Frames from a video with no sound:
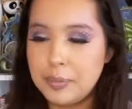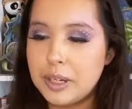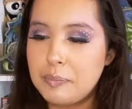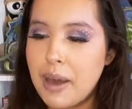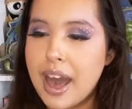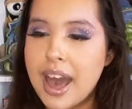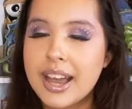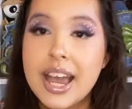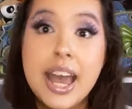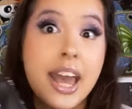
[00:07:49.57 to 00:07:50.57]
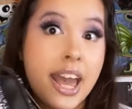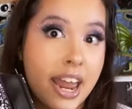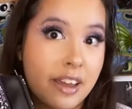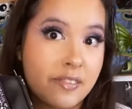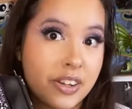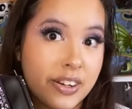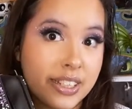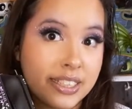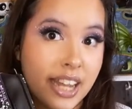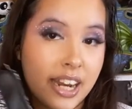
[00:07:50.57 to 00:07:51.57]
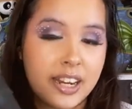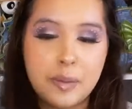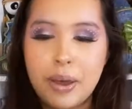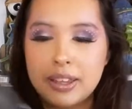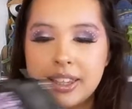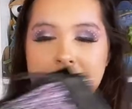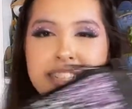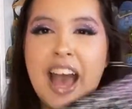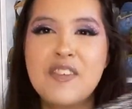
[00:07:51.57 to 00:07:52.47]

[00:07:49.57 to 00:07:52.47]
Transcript: book bag, and I'm very excited about this.